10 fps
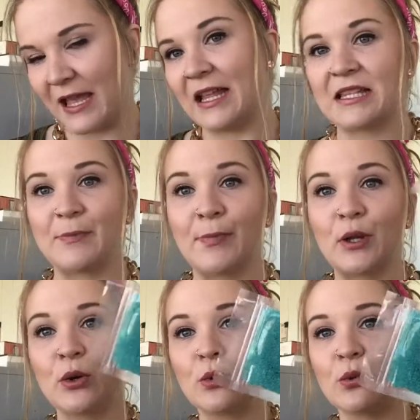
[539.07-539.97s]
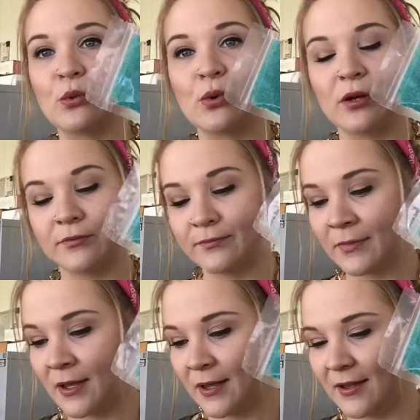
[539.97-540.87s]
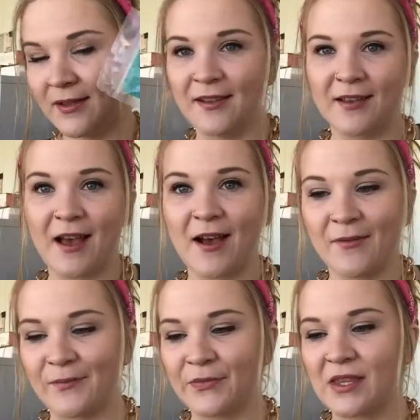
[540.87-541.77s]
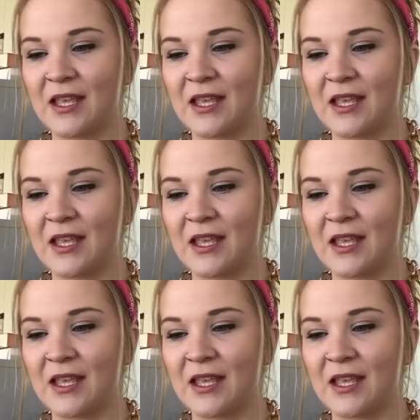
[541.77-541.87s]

It's blue. As